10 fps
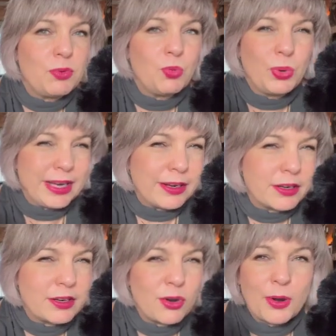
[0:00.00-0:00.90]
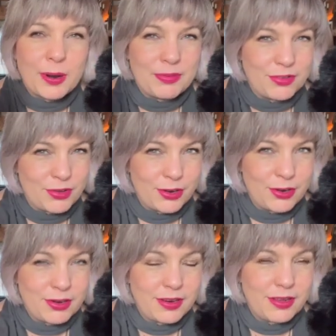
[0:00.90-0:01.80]
weird or
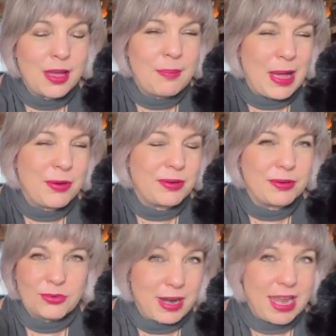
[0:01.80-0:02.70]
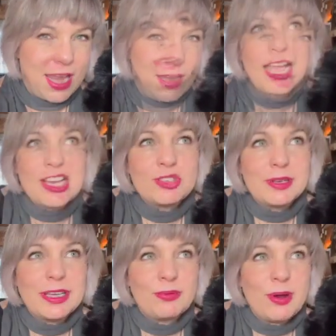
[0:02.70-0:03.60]
absurd about gray hair. It just
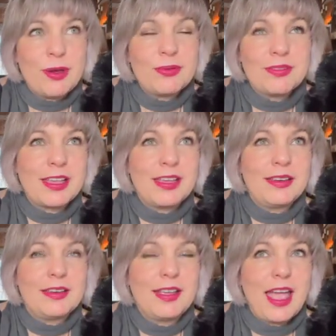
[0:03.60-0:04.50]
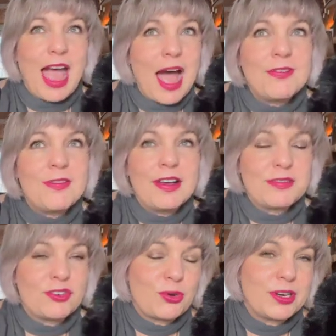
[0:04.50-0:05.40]
naturally grows, and half of
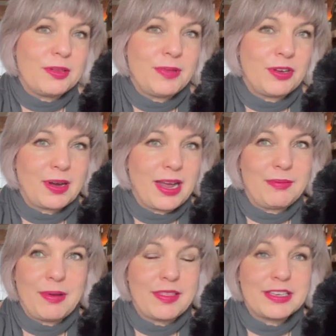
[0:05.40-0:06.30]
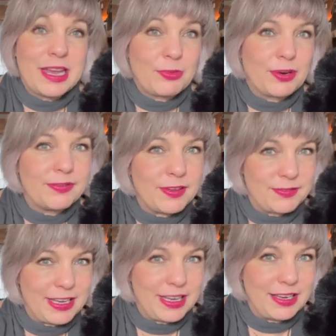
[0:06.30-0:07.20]
us are going to be gray by the time we're
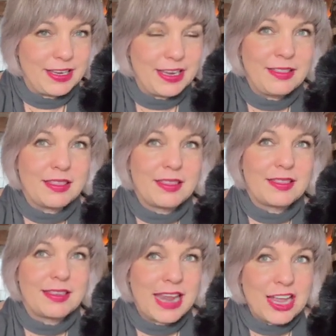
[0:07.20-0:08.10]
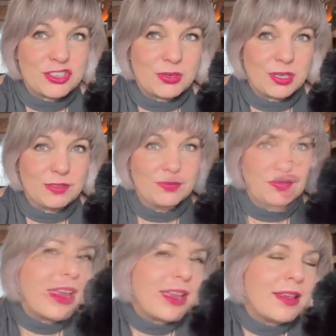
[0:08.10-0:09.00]
50. It's natural. So
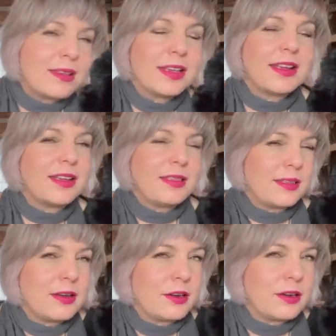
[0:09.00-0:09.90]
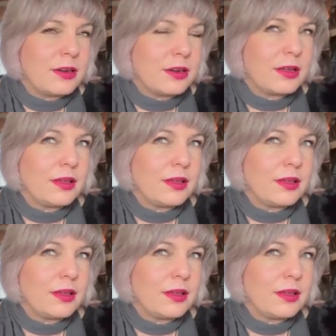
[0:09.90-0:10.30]
why is it considered